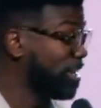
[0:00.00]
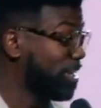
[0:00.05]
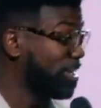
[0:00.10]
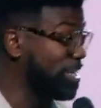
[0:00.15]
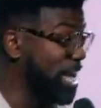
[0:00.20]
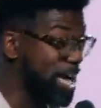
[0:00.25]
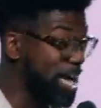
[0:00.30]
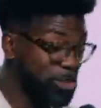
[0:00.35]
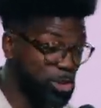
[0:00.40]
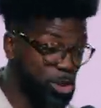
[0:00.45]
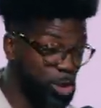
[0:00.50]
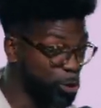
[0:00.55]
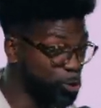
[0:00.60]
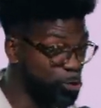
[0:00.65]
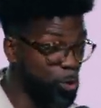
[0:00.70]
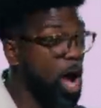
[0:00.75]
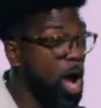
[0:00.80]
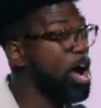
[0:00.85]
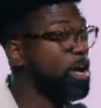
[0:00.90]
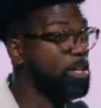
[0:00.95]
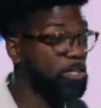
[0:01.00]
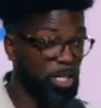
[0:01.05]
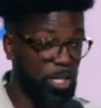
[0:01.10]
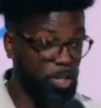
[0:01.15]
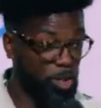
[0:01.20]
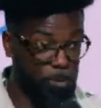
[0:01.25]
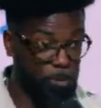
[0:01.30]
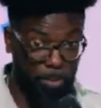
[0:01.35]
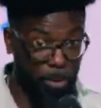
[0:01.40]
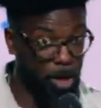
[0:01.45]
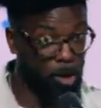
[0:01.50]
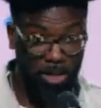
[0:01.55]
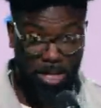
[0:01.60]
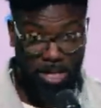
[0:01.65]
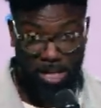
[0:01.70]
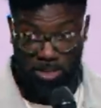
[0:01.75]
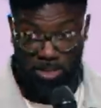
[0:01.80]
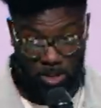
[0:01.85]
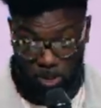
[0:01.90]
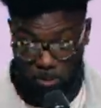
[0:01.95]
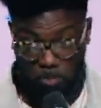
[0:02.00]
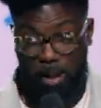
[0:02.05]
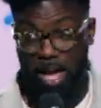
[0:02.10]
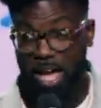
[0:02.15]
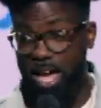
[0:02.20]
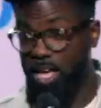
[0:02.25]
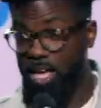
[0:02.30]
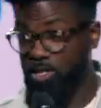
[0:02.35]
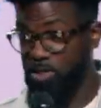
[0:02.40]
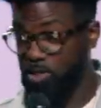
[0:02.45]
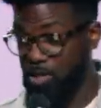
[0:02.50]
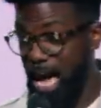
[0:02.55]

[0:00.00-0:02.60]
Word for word: not two rocks exploding in space.